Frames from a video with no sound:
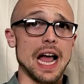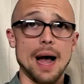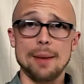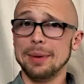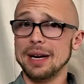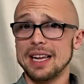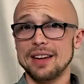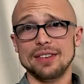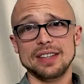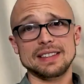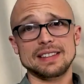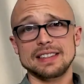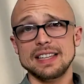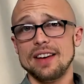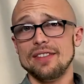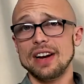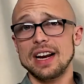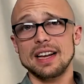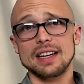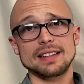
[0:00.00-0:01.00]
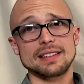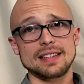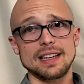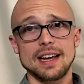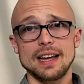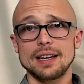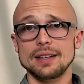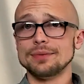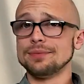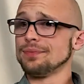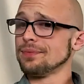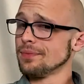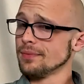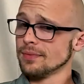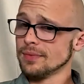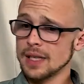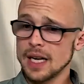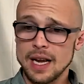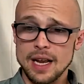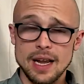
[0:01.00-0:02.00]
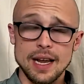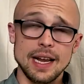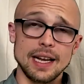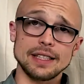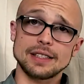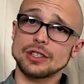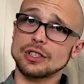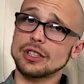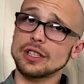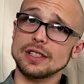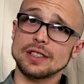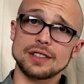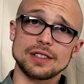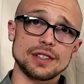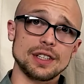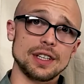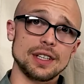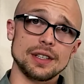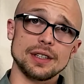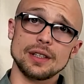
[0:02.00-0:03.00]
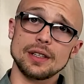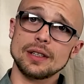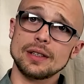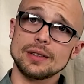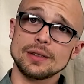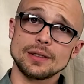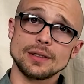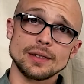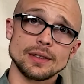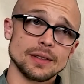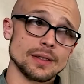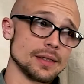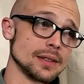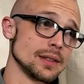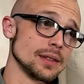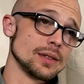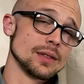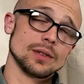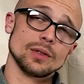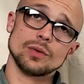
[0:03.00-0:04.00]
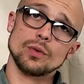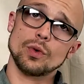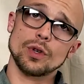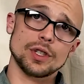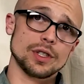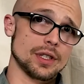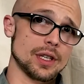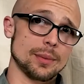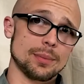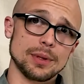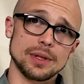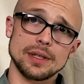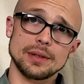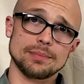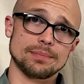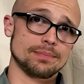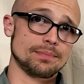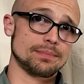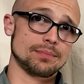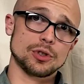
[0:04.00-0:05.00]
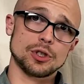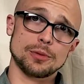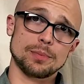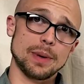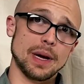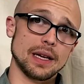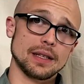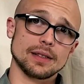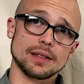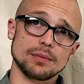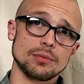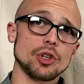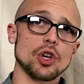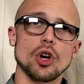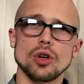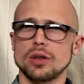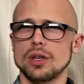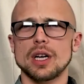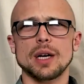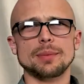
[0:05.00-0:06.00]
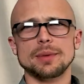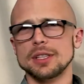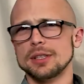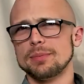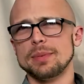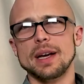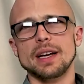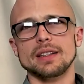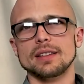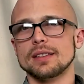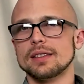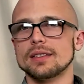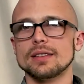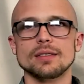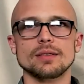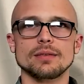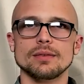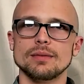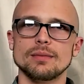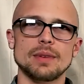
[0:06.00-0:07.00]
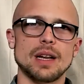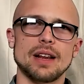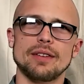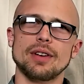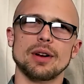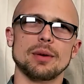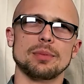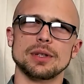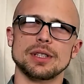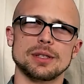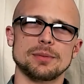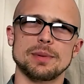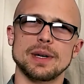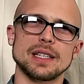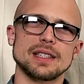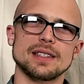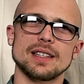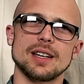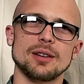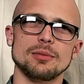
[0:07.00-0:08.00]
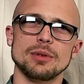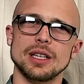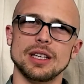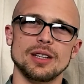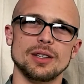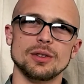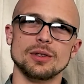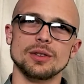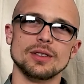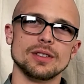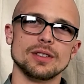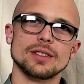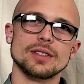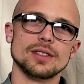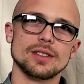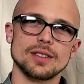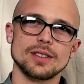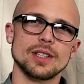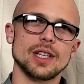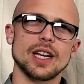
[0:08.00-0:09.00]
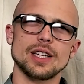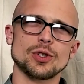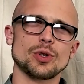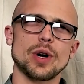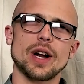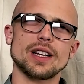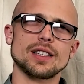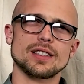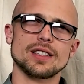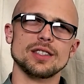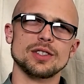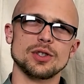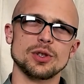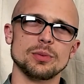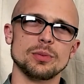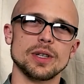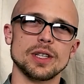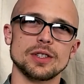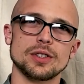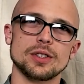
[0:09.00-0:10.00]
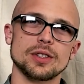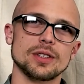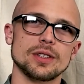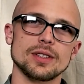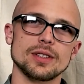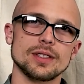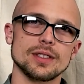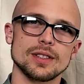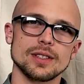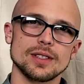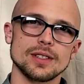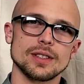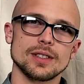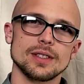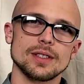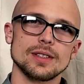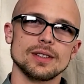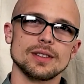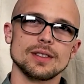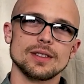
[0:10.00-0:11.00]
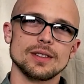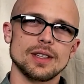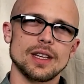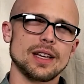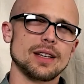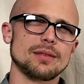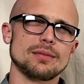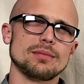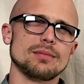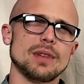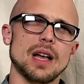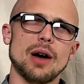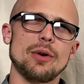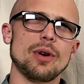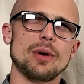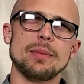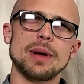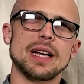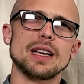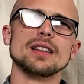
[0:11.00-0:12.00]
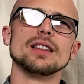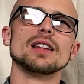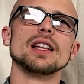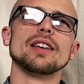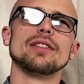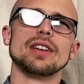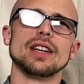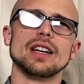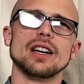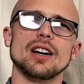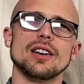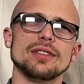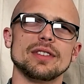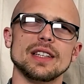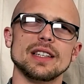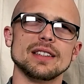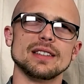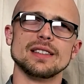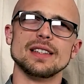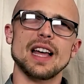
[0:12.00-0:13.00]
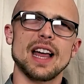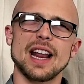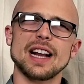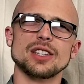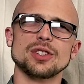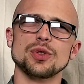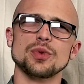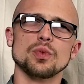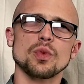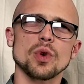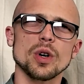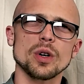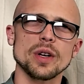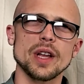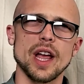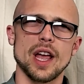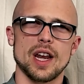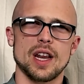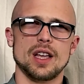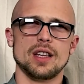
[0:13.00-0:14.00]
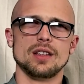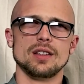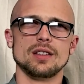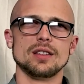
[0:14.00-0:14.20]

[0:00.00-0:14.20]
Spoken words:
I'm going to give it a 7 out of 10. It's good steel. We're just going to put the specs. Go look up the specs. I'm not even going to put the specs down below. You guys are asking too much. Like, I want to make a living off this, not actually work at it.